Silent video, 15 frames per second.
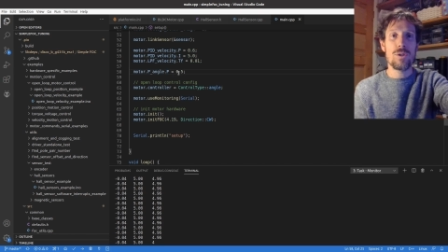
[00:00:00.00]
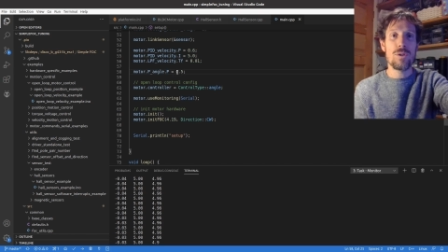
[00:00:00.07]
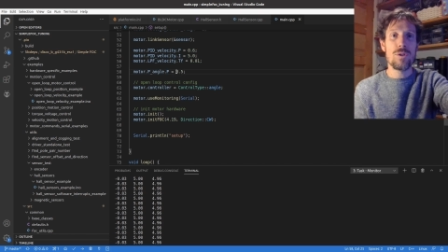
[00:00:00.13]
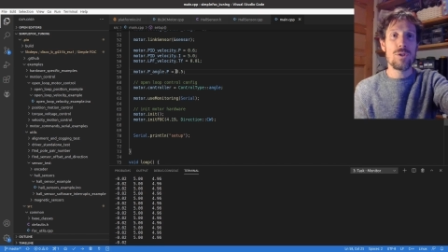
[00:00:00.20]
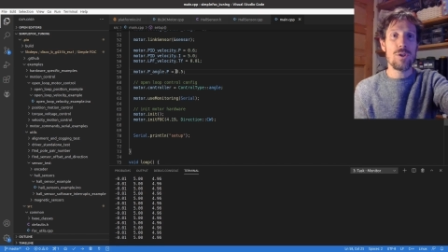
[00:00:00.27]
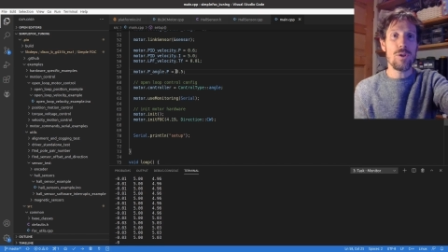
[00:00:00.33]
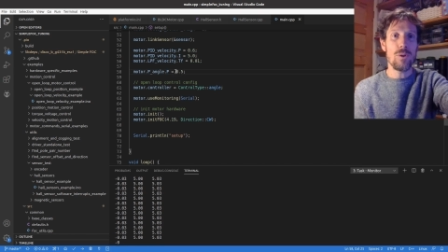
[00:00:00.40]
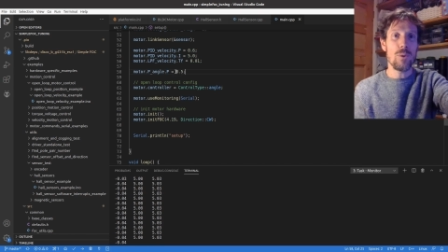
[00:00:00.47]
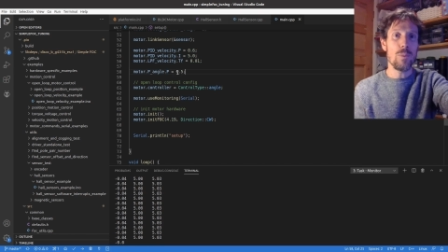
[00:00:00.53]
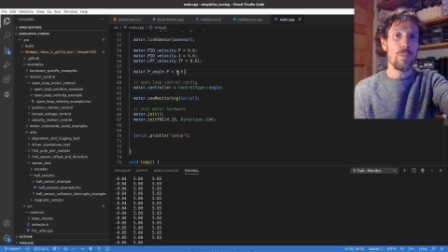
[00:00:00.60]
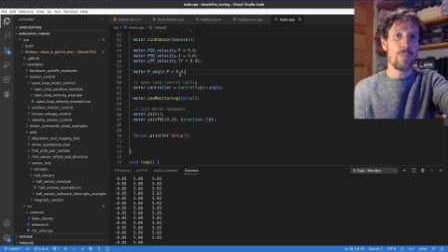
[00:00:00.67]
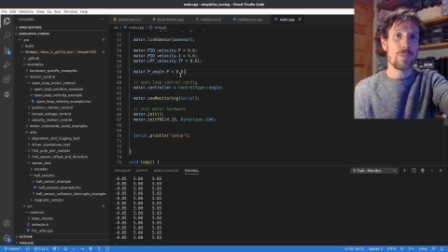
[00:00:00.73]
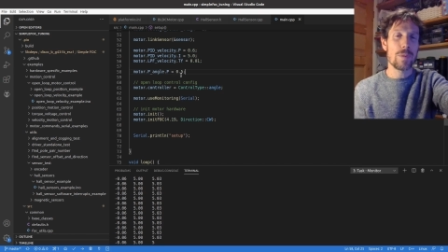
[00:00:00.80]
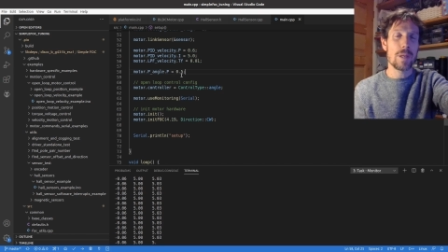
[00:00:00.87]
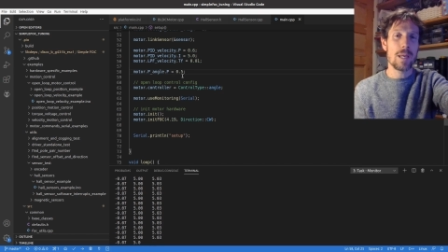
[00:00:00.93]
2
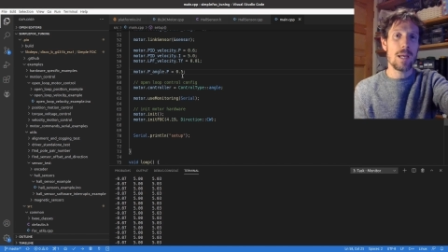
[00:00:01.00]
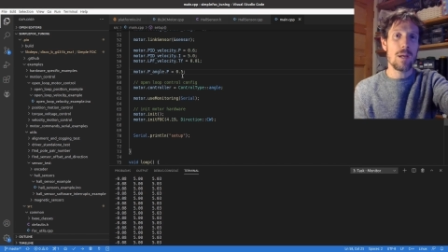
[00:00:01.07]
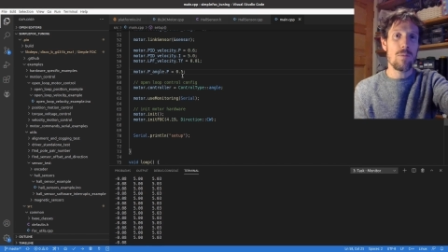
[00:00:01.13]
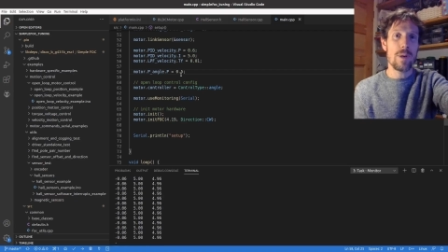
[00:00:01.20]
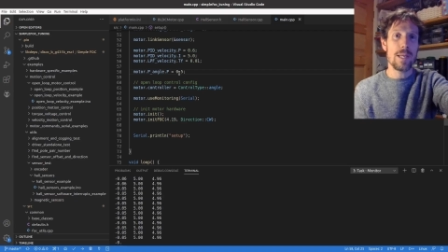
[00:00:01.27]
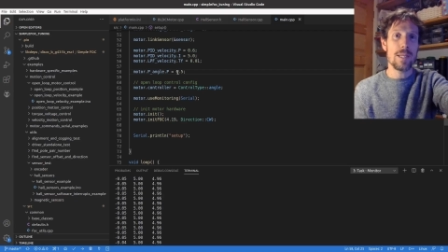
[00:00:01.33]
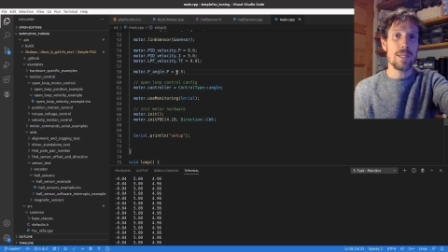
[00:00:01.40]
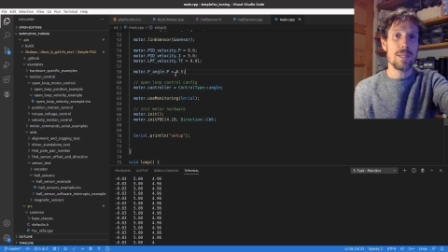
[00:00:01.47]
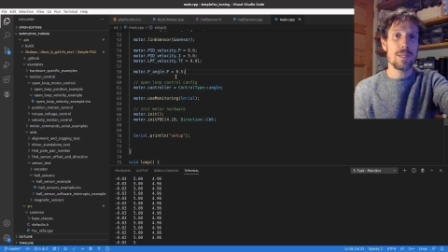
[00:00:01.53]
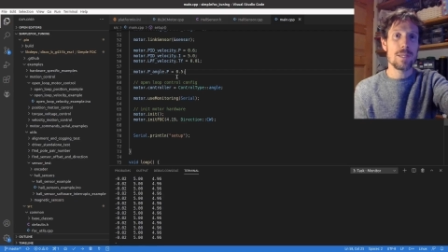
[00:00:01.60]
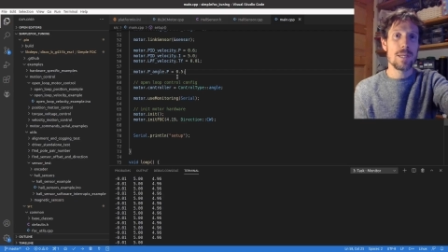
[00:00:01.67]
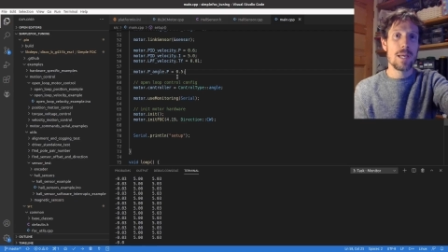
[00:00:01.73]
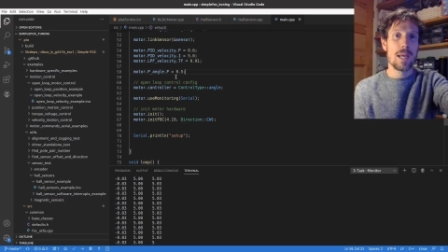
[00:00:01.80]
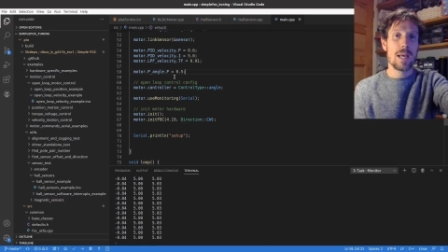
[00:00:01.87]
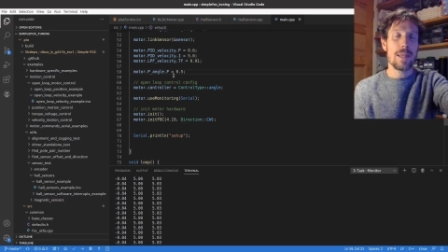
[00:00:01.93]
uh, radians.
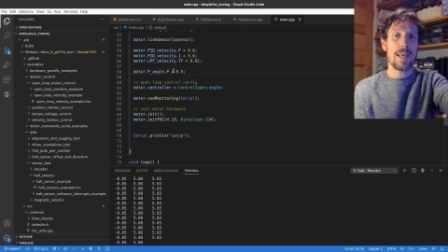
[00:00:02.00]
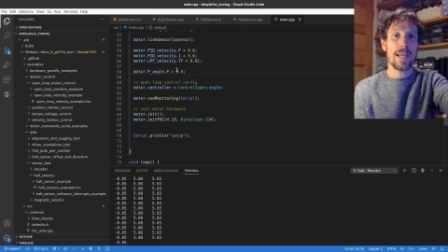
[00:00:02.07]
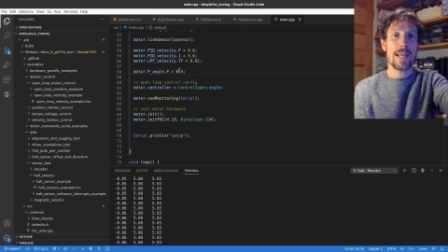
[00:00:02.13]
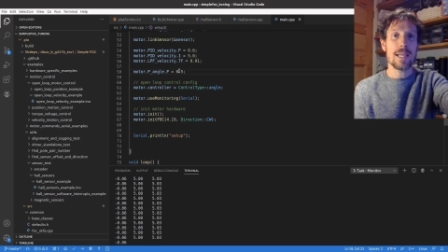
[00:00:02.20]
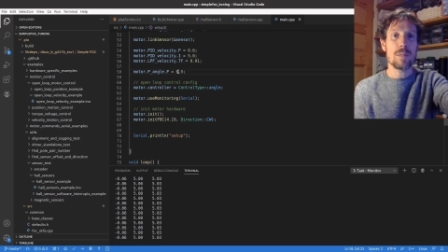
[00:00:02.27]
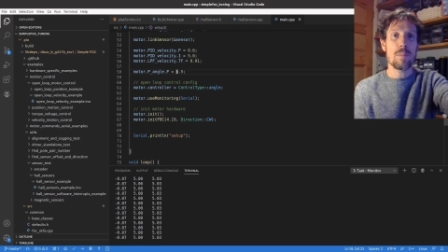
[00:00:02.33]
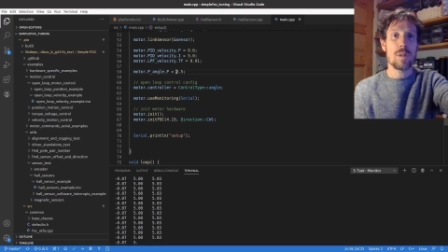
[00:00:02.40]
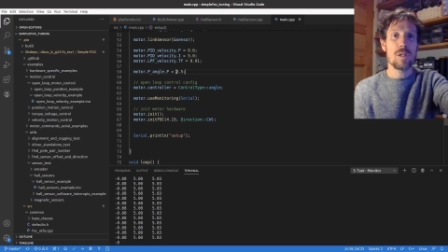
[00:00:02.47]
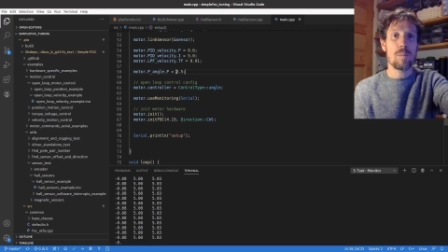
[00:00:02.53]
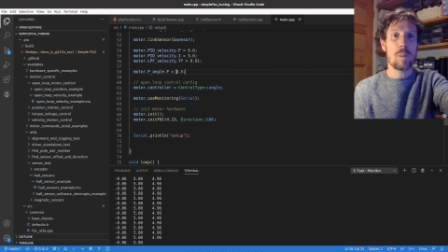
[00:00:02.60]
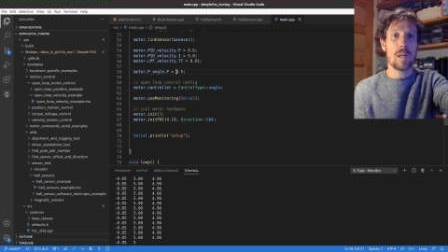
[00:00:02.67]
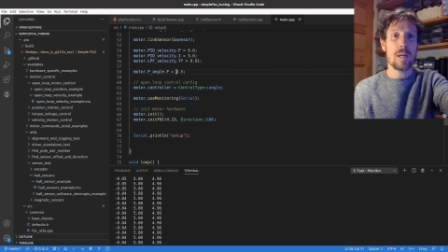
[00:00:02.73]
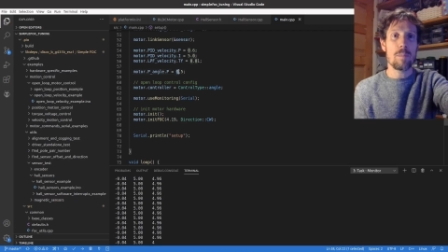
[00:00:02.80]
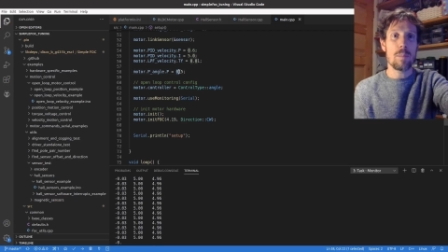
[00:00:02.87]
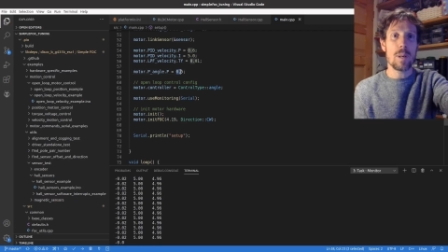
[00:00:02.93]
That gets
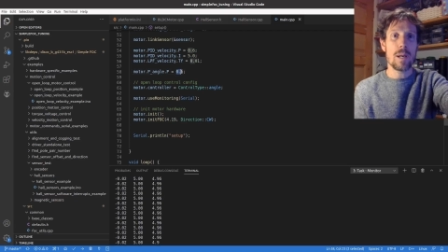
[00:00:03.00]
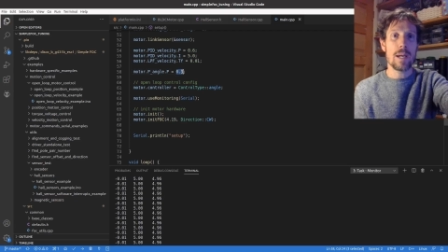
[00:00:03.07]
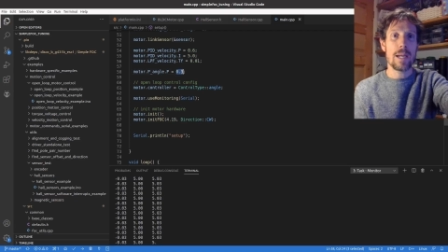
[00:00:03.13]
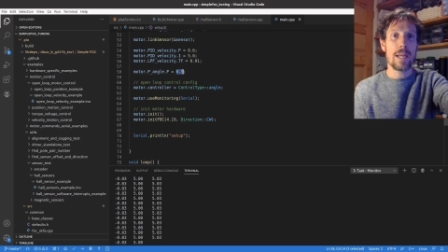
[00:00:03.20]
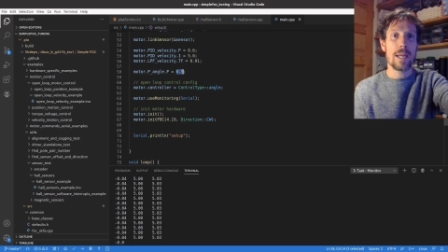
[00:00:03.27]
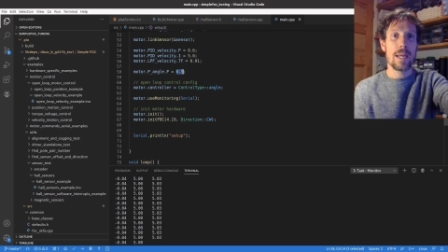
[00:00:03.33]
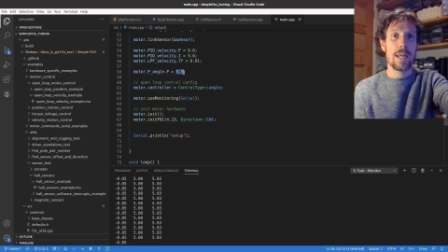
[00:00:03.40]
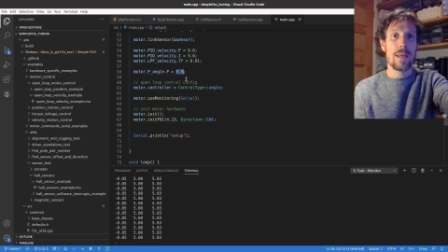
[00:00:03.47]
multiplied by